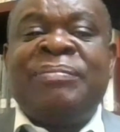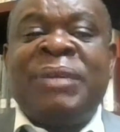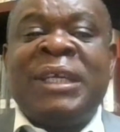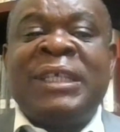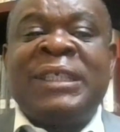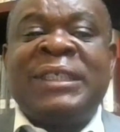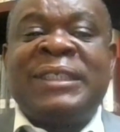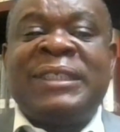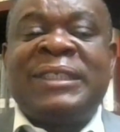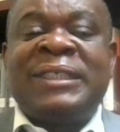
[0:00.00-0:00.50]

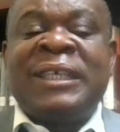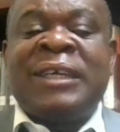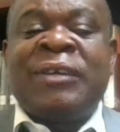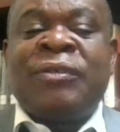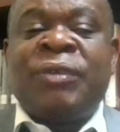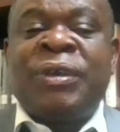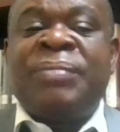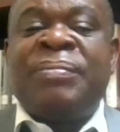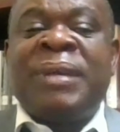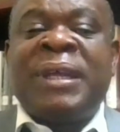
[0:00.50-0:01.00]

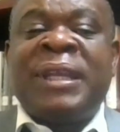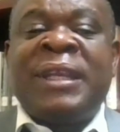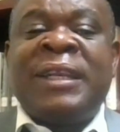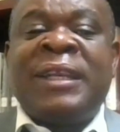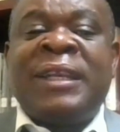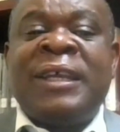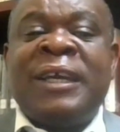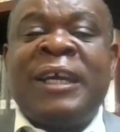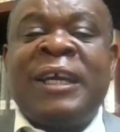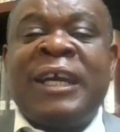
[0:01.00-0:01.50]
gender-based
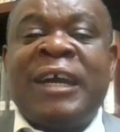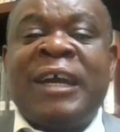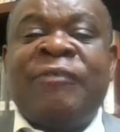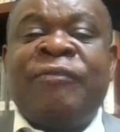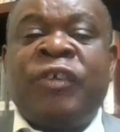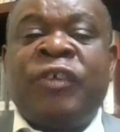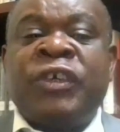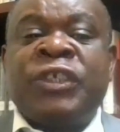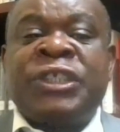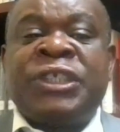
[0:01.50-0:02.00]
women
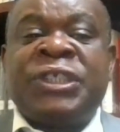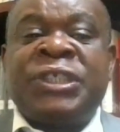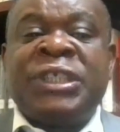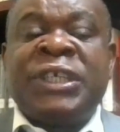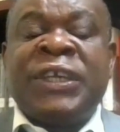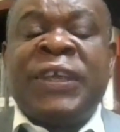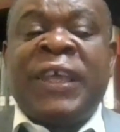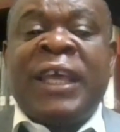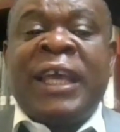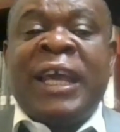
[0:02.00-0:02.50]

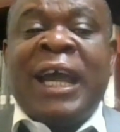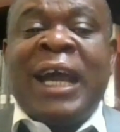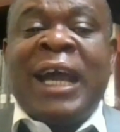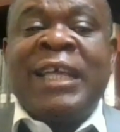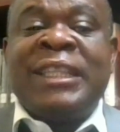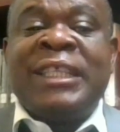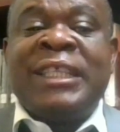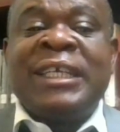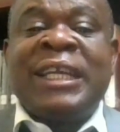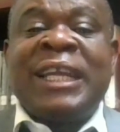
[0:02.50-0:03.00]
vote.
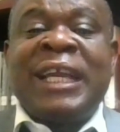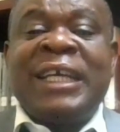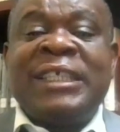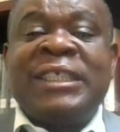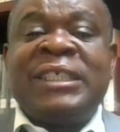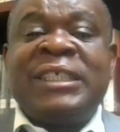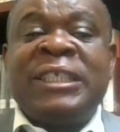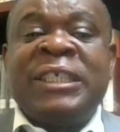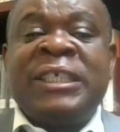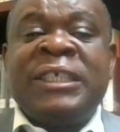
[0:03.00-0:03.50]
I think
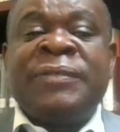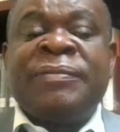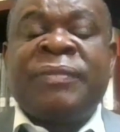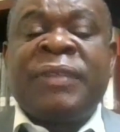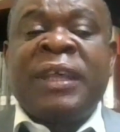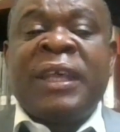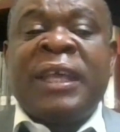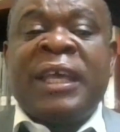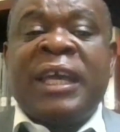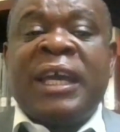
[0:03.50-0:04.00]

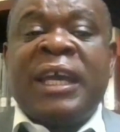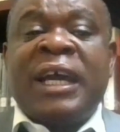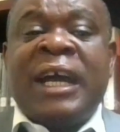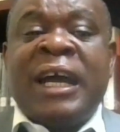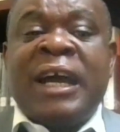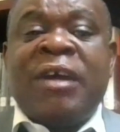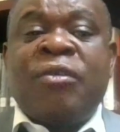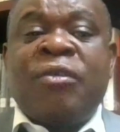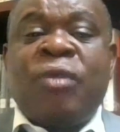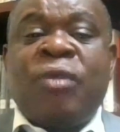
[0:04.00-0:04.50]
lastly,
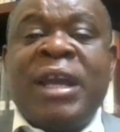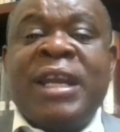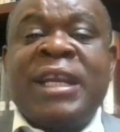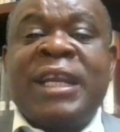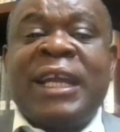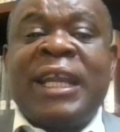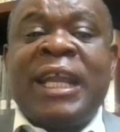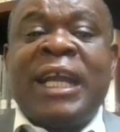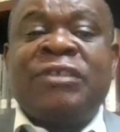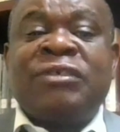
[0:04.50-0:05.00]

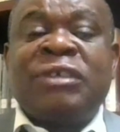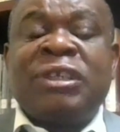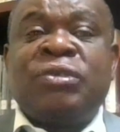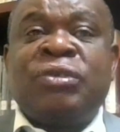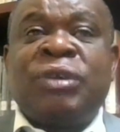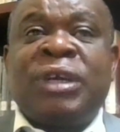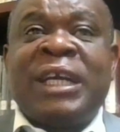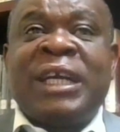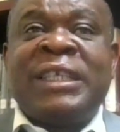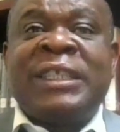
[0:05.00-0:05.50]
one can
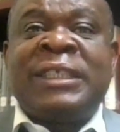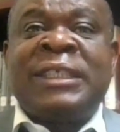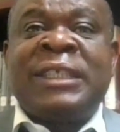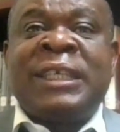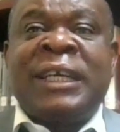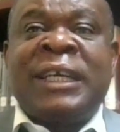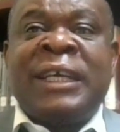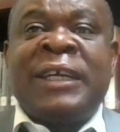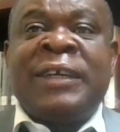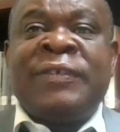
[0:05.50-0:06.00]
actually look at
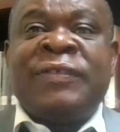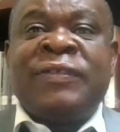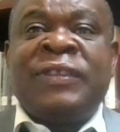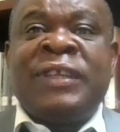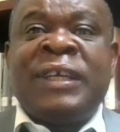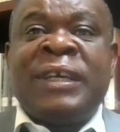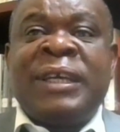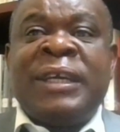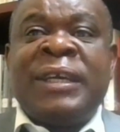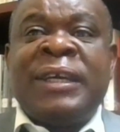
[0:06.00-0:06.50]

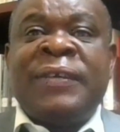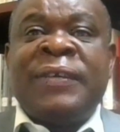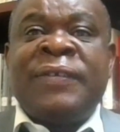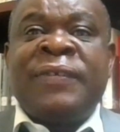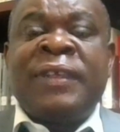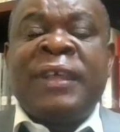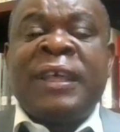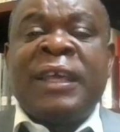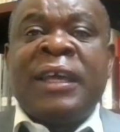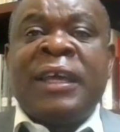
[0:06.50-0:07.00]

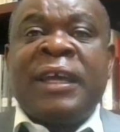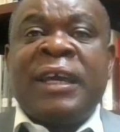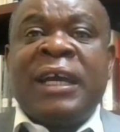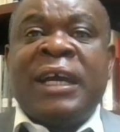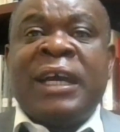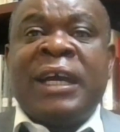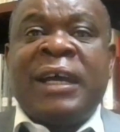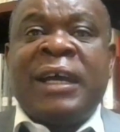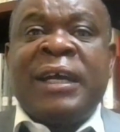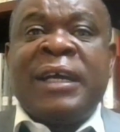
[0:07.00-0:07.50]
the
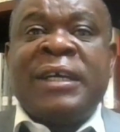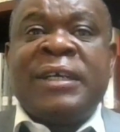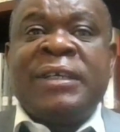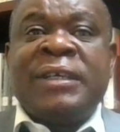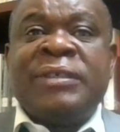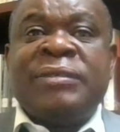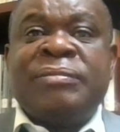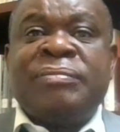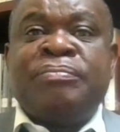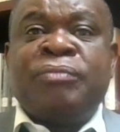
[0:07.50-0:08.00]

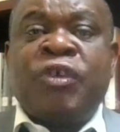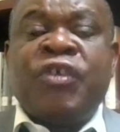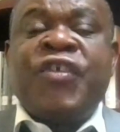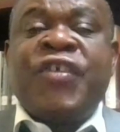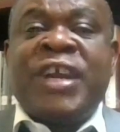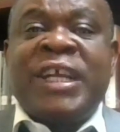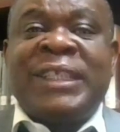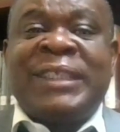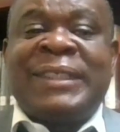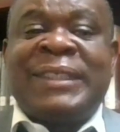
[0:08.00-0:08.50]

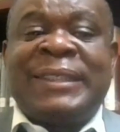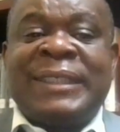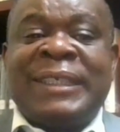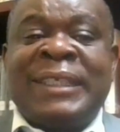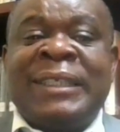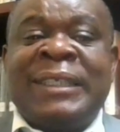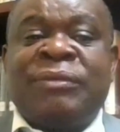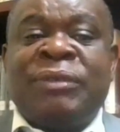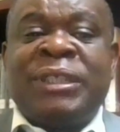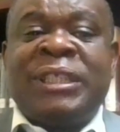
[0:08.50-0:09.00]

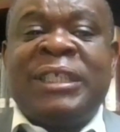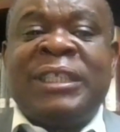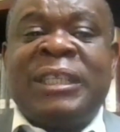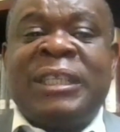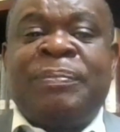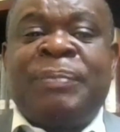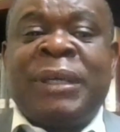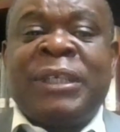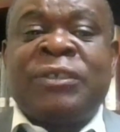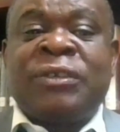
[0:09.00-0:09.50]
moderates
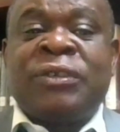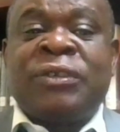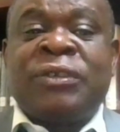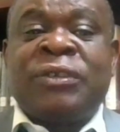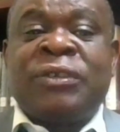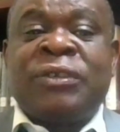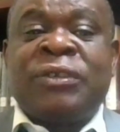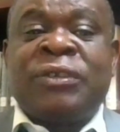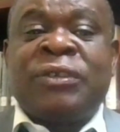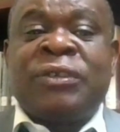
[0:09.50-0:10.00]
within the party.
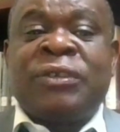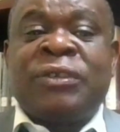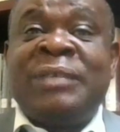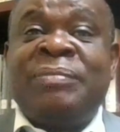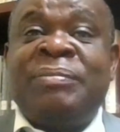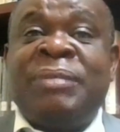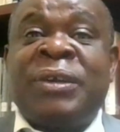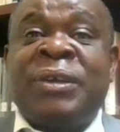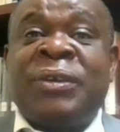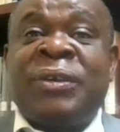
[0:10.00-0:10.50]
Although she's
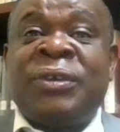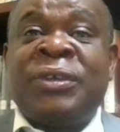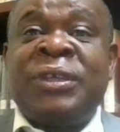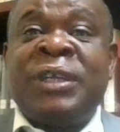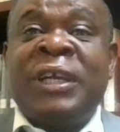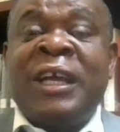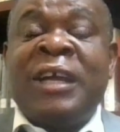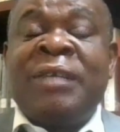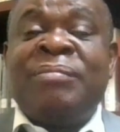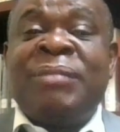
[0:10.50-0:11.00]
considered
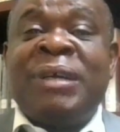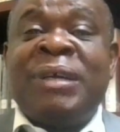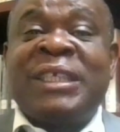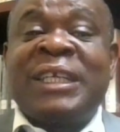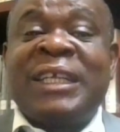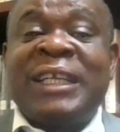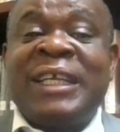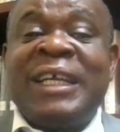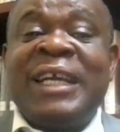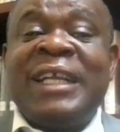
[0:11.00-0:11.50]
liberal,
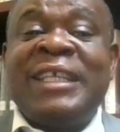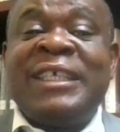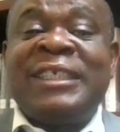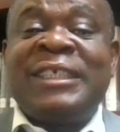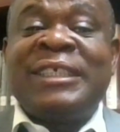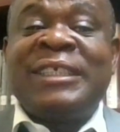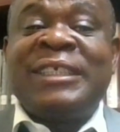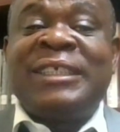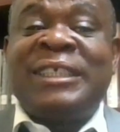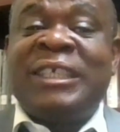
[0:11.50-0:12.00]
but
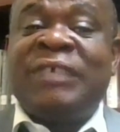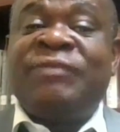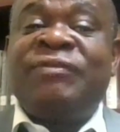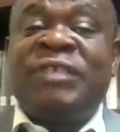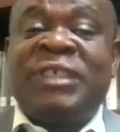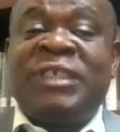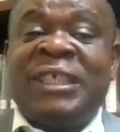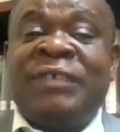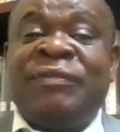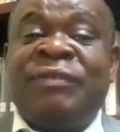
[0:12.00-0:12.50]
clearly she's
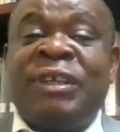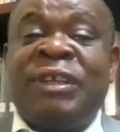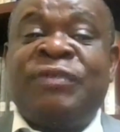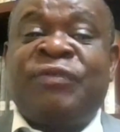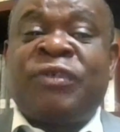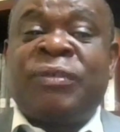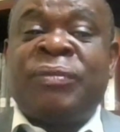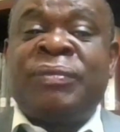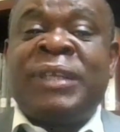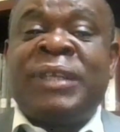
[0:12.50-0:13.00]
shifting
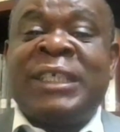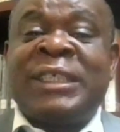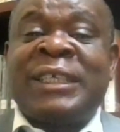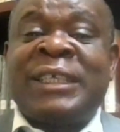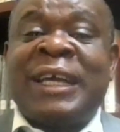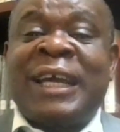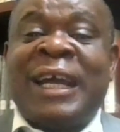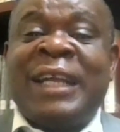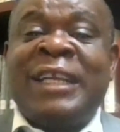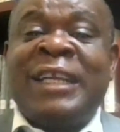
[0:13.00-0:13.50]
even from
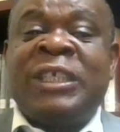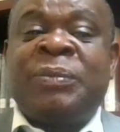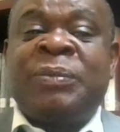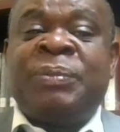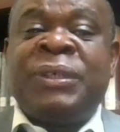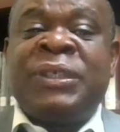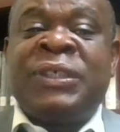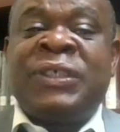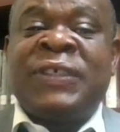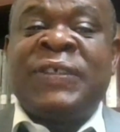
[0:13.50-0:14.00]
just her early
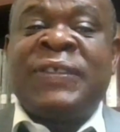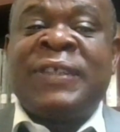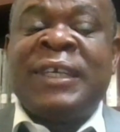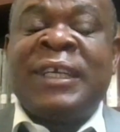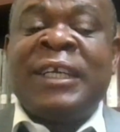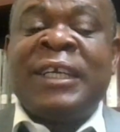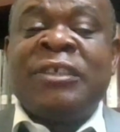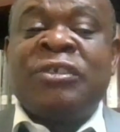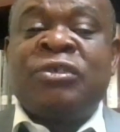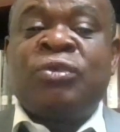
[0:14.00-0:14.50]

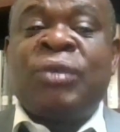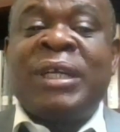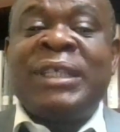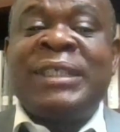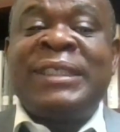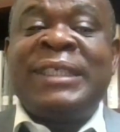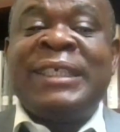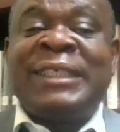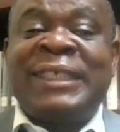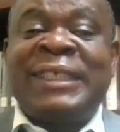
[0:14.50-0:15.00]
speeches
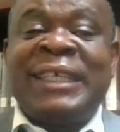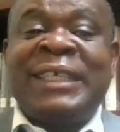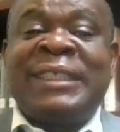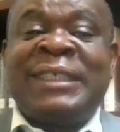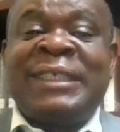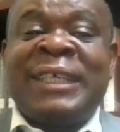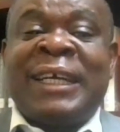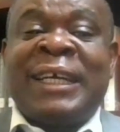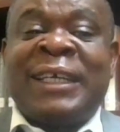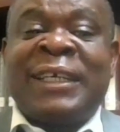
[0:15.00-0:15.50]
towards the
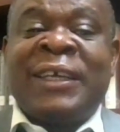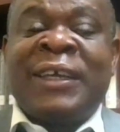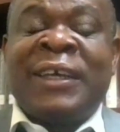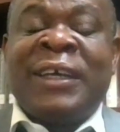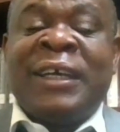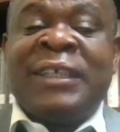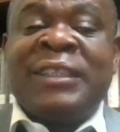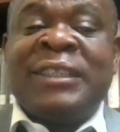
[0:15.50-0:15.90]
center.